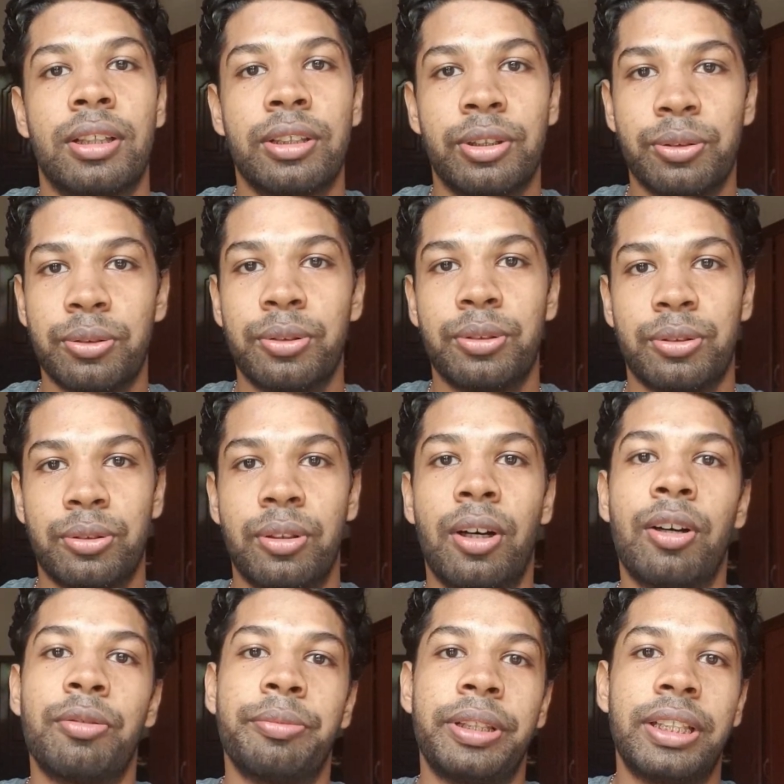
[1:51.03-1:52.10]
don't know
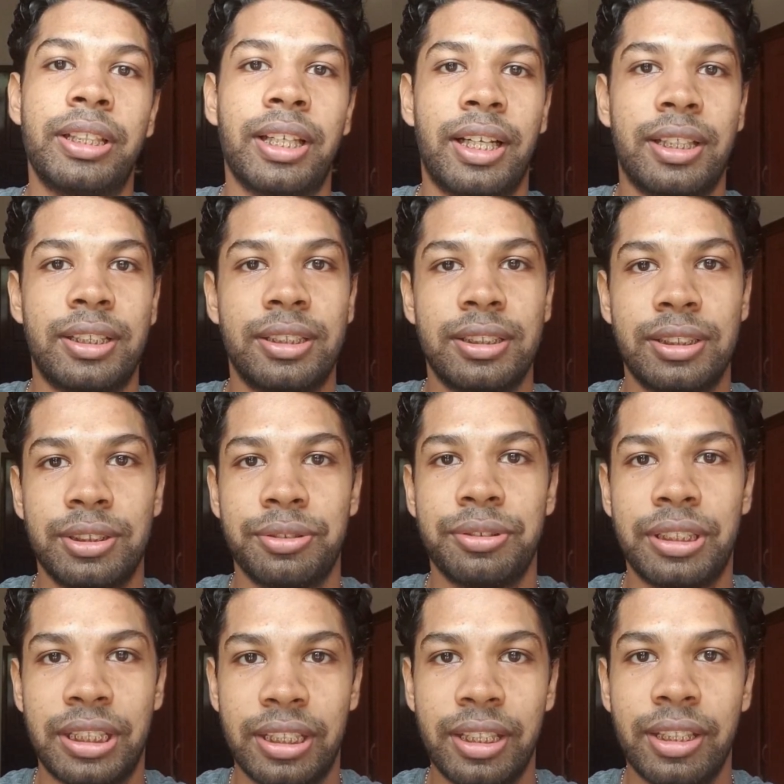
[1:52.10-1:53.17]
how many calories you
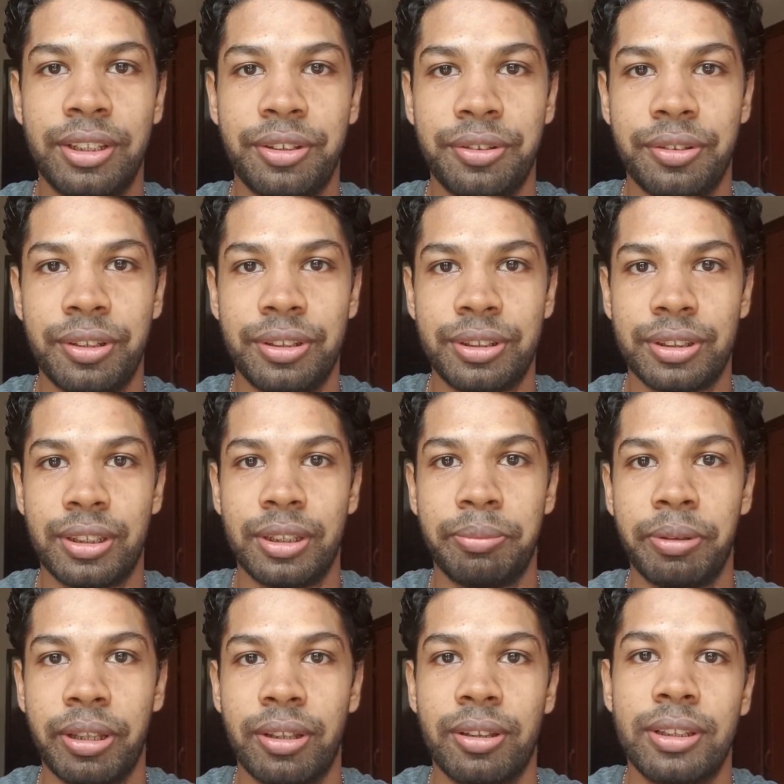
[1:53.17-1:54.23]
need individually,
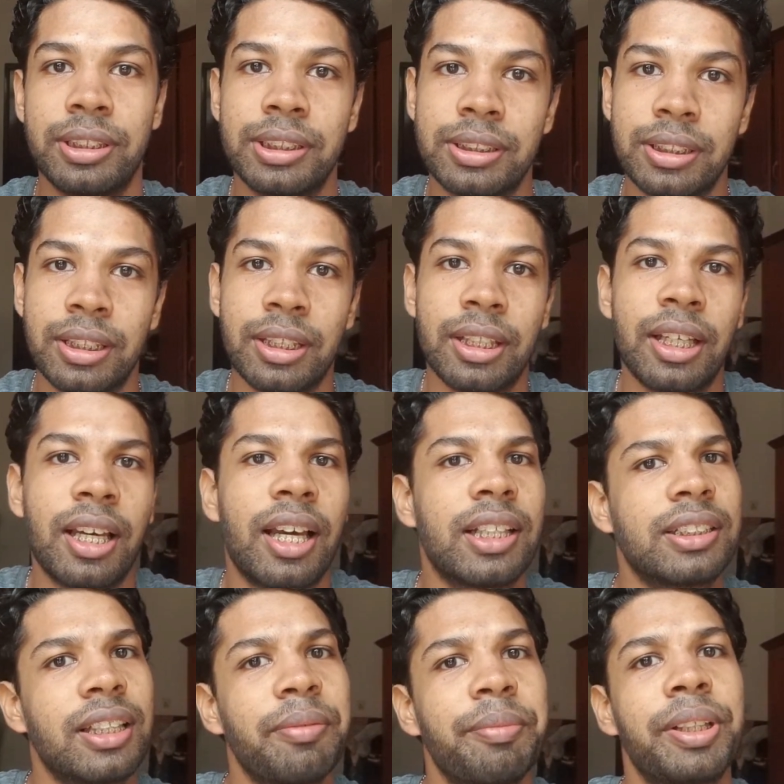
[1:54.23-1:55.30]
because
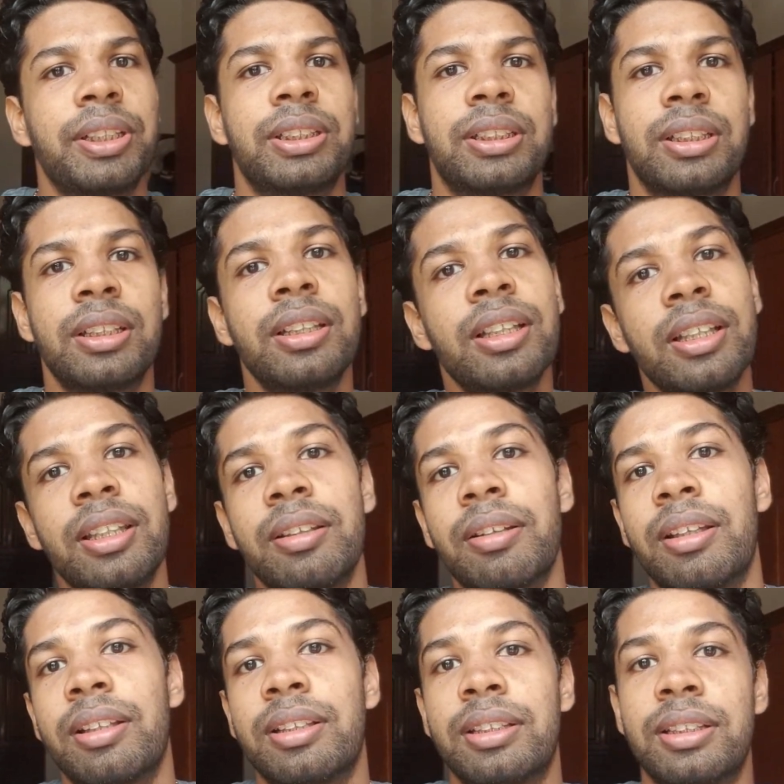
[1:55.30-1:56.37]
as I mentioned in
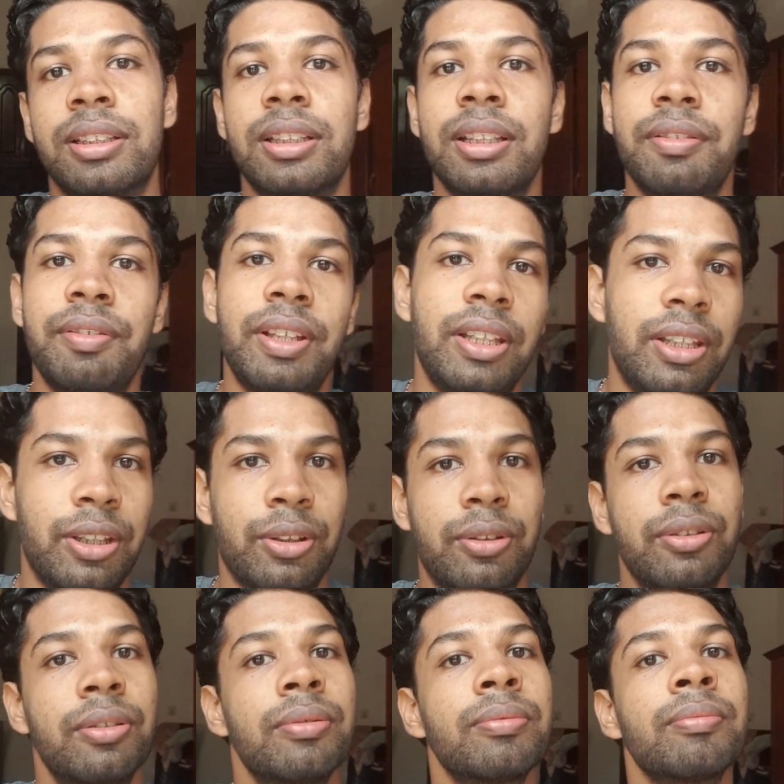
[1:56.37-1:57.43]
the early
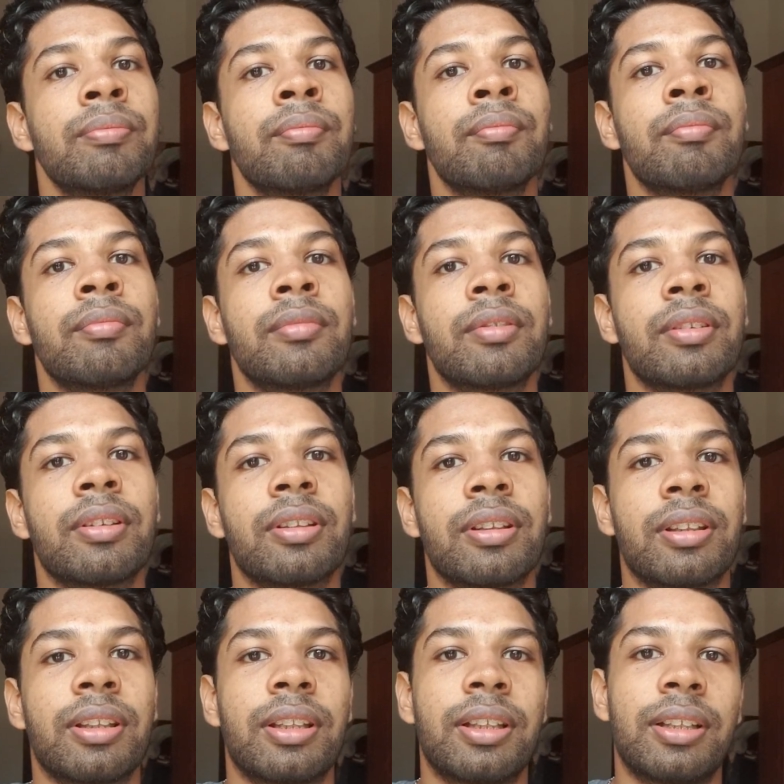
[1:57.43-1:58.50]
video,
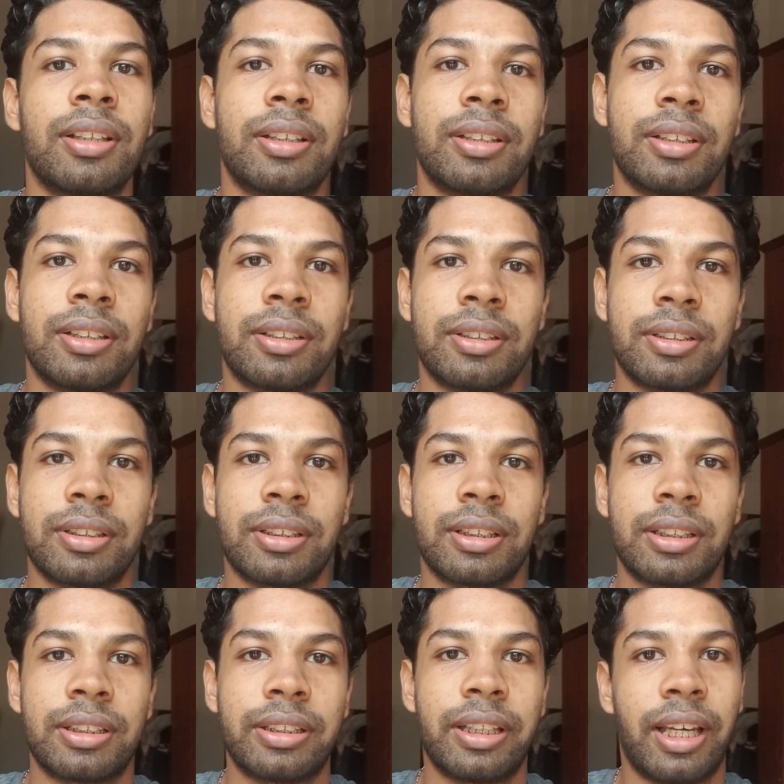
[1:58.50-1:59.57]

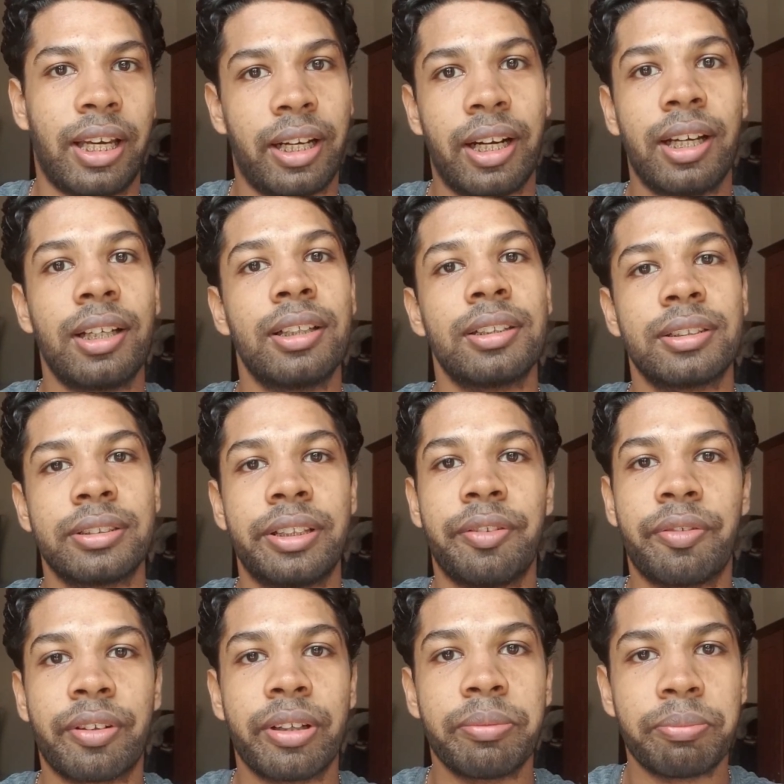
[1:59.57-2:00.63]
there are
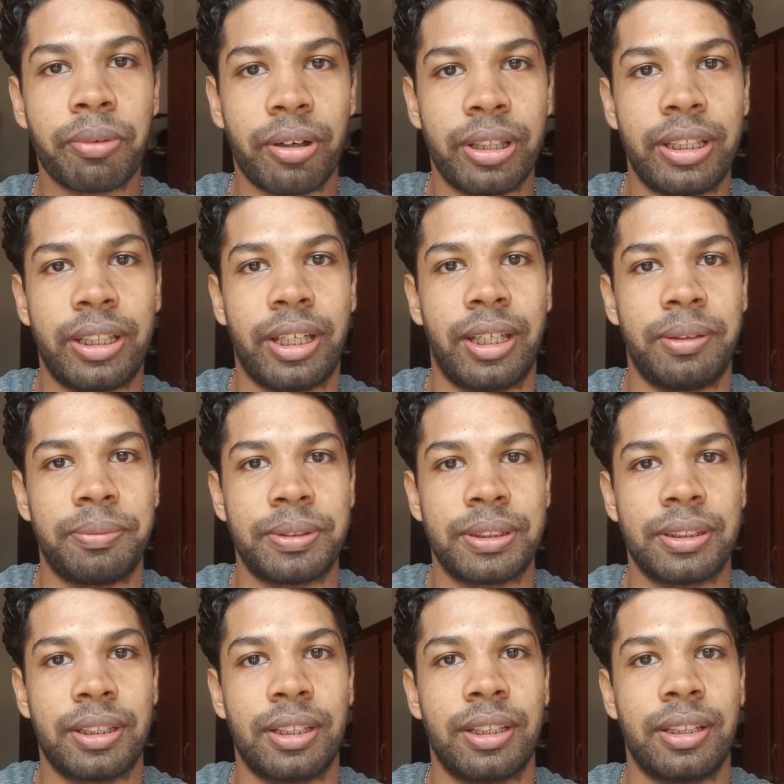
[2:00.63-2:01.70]
different body types
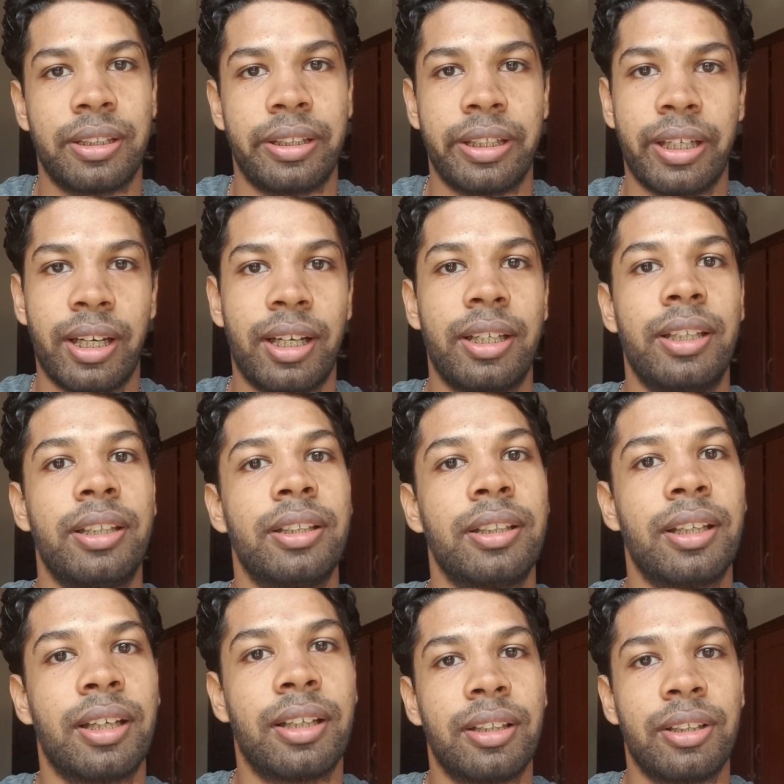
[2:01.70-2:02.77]

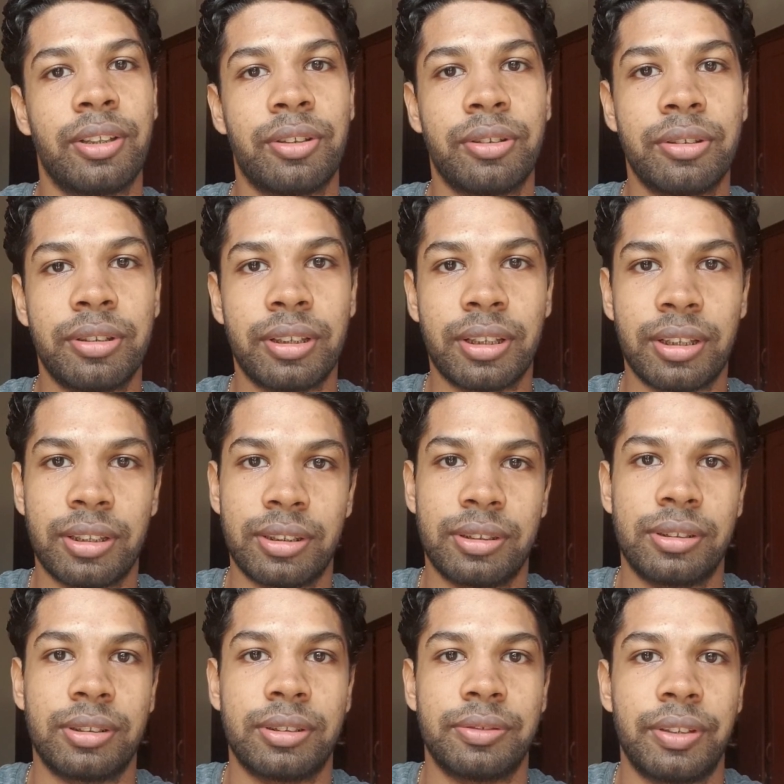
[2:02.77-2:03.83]
regarding your
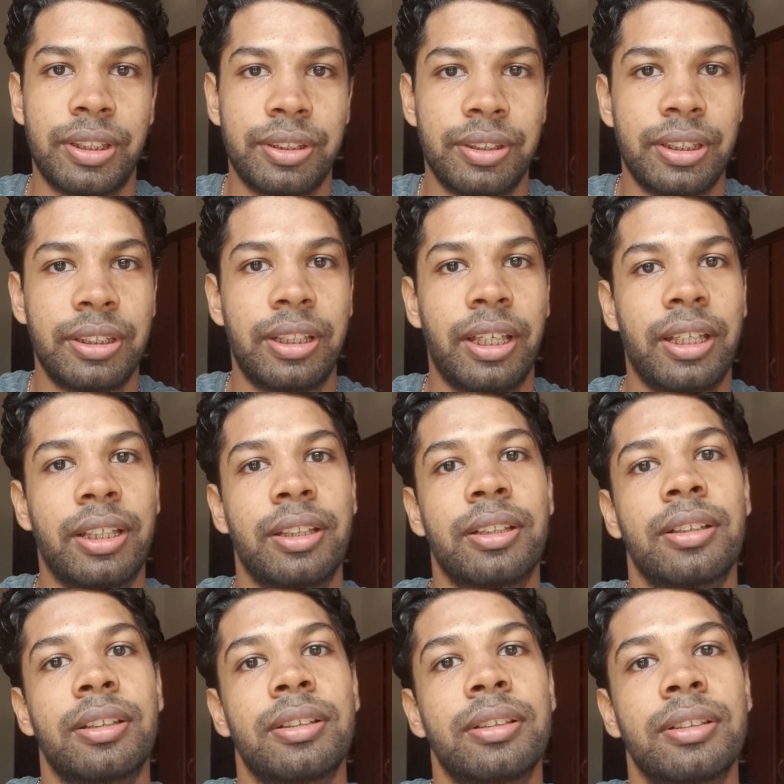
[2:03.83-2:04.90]
when you
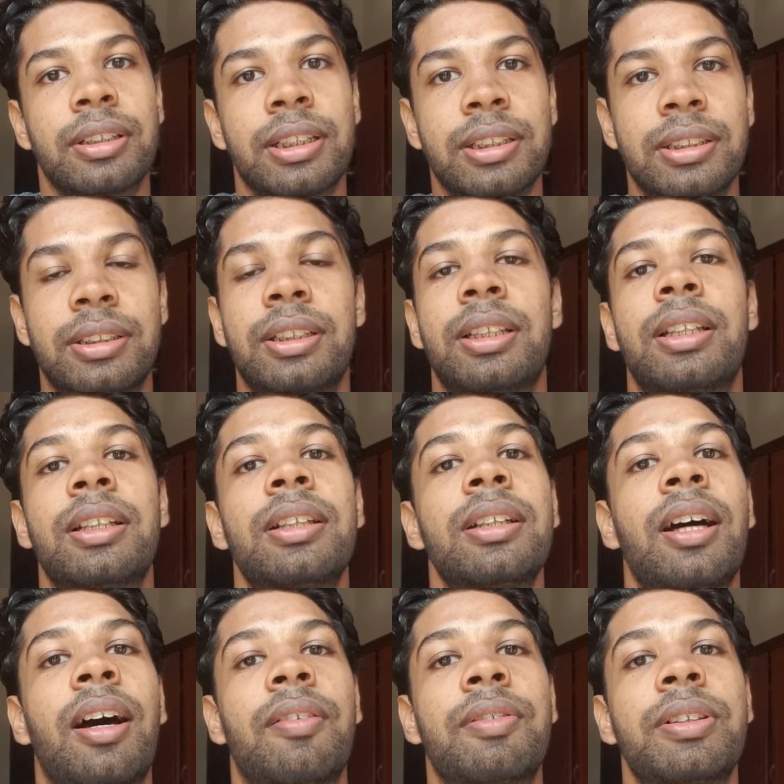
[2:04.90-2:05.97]
consider
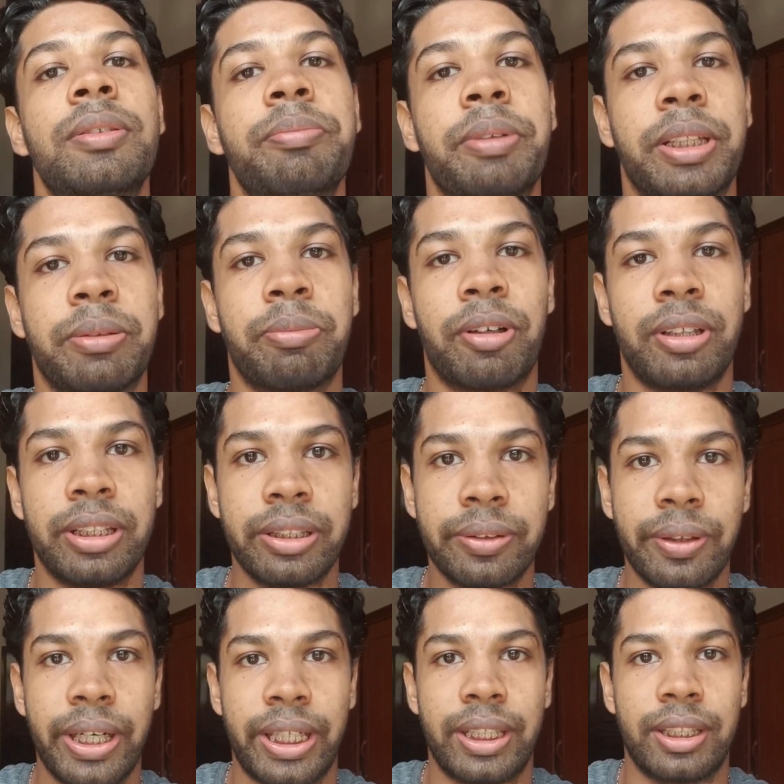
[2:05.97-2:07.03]
our metabolic
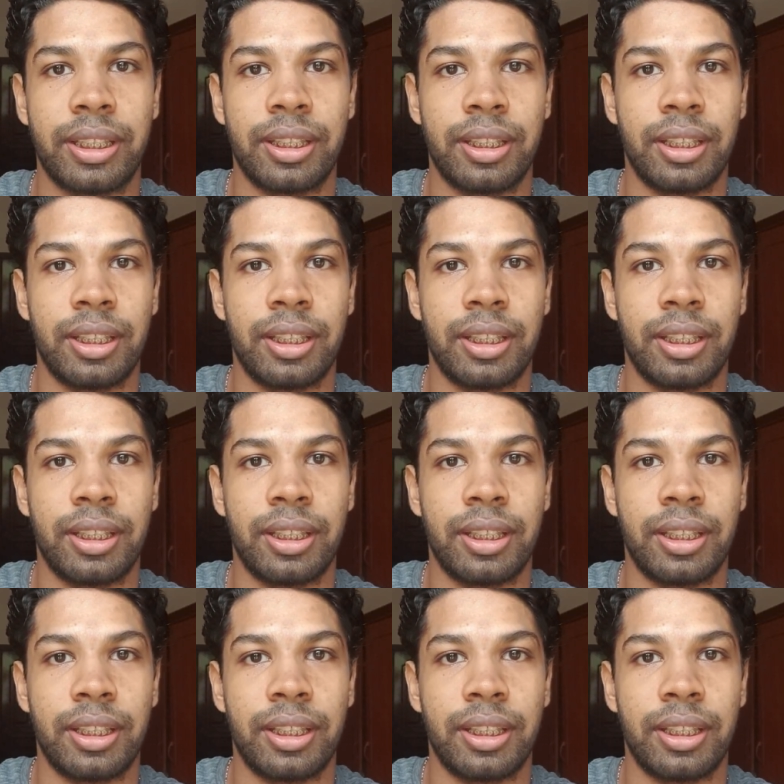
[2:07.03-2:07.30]
rate.